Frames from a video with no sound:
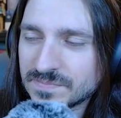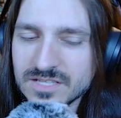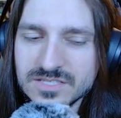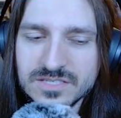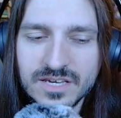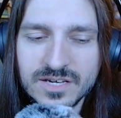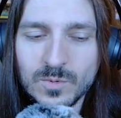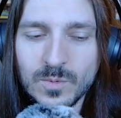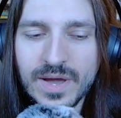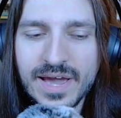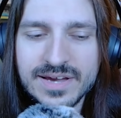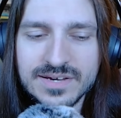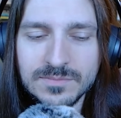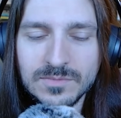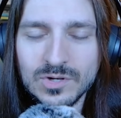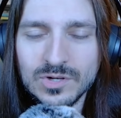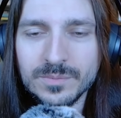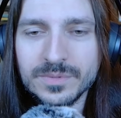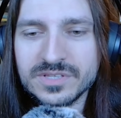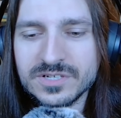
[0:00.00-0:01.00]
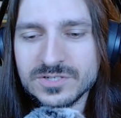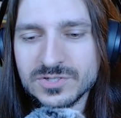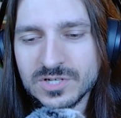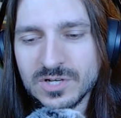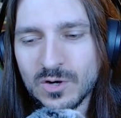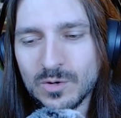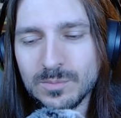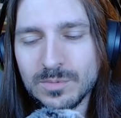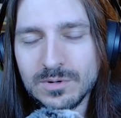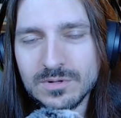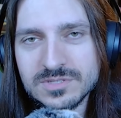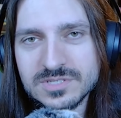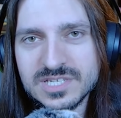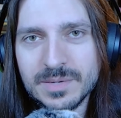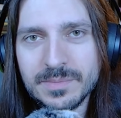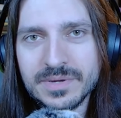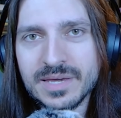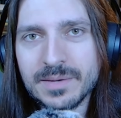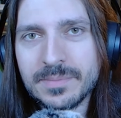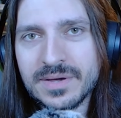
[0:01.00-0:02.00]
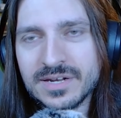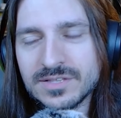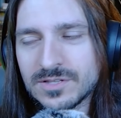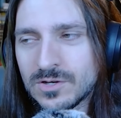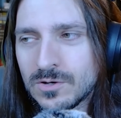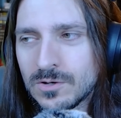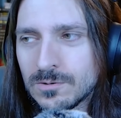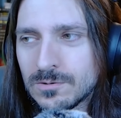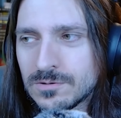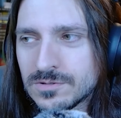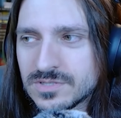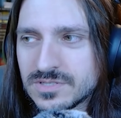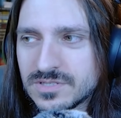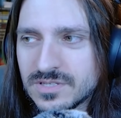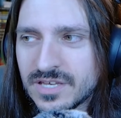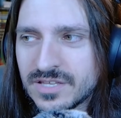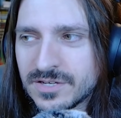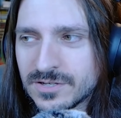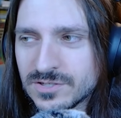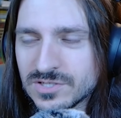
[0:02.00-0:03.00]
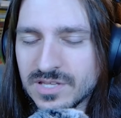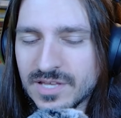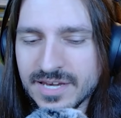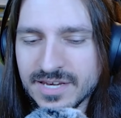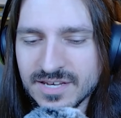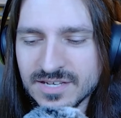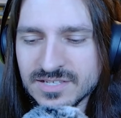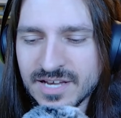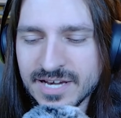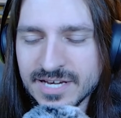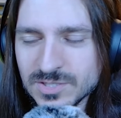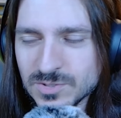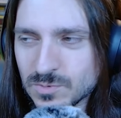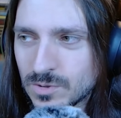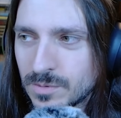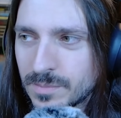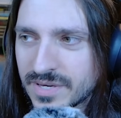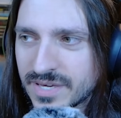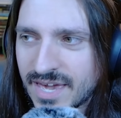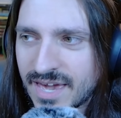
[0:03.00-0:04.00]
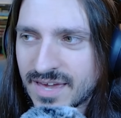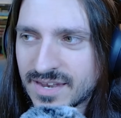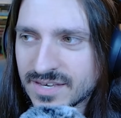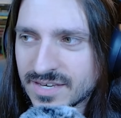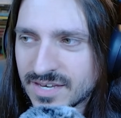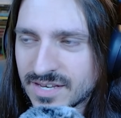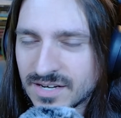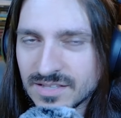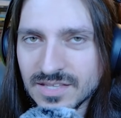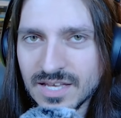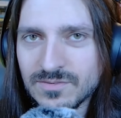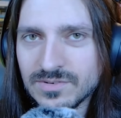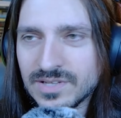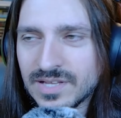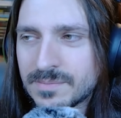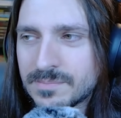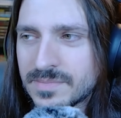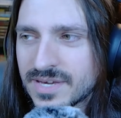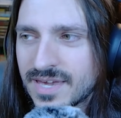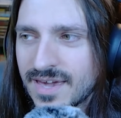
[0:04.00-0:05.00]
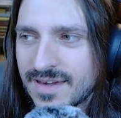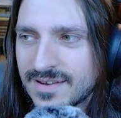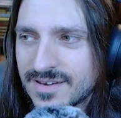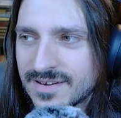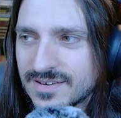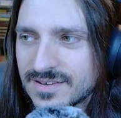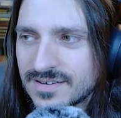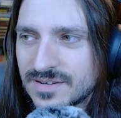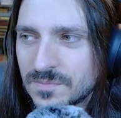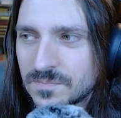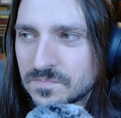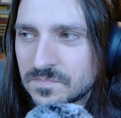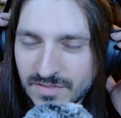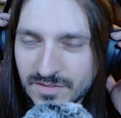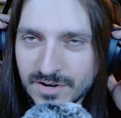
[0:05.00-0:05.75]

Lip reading: It's like Whack-A-Mole, but there's kobolds coming up out of the holes, and there's like a dice roll mechanic and a level up mechanic.